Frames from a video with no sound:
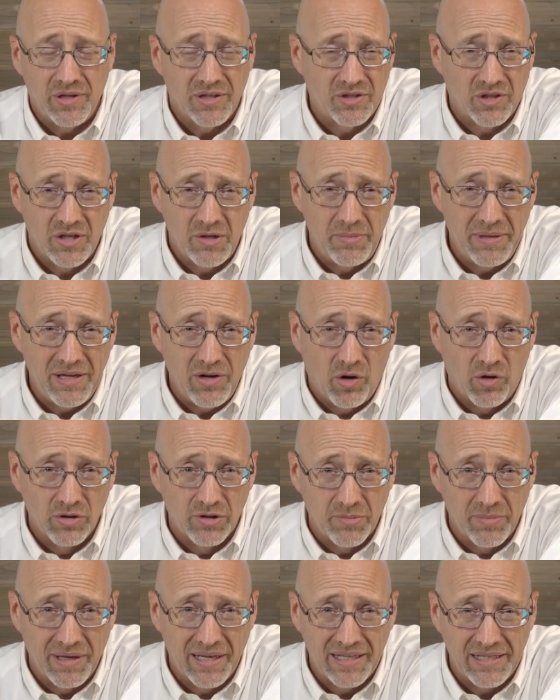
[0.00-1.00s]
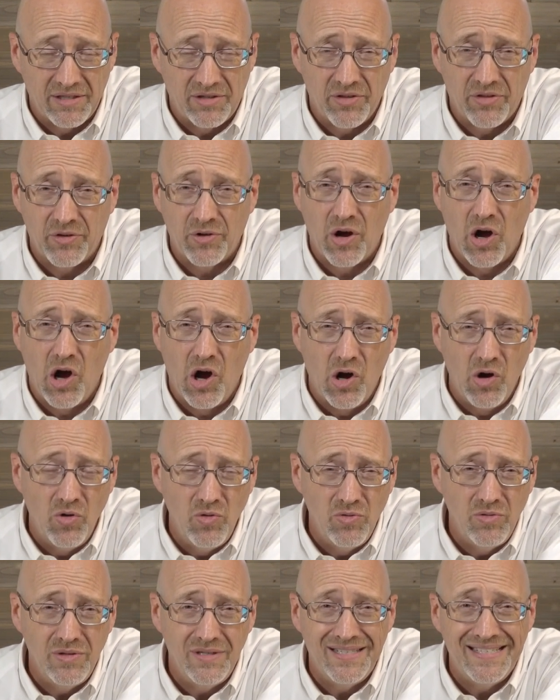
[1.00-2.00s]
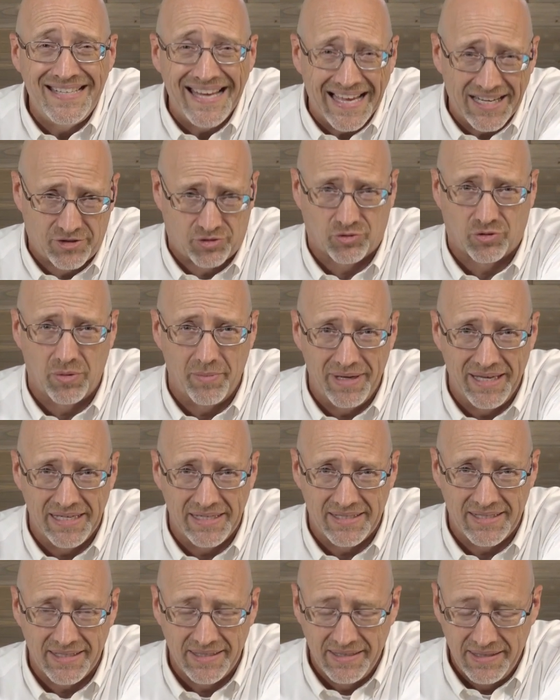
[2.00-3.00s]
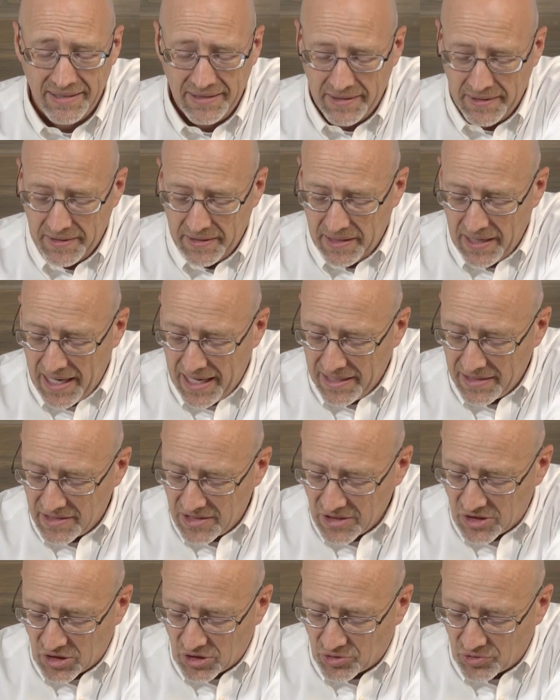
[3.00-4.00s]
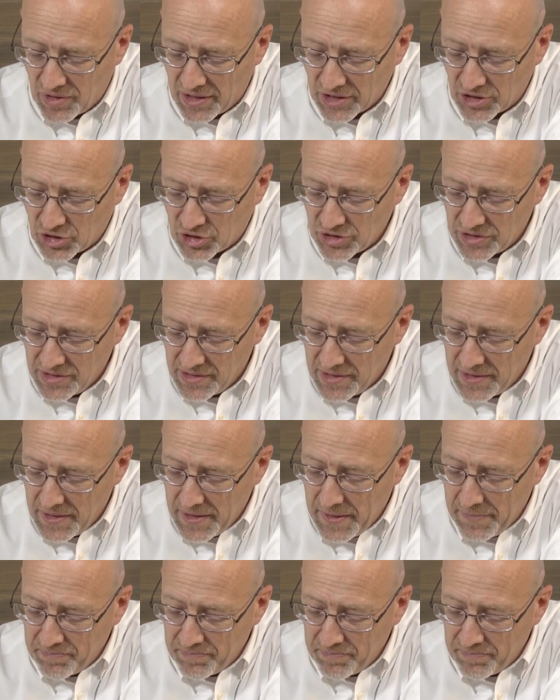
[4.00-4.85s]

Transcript: it's going to be ultimately to their own detriment and destruction.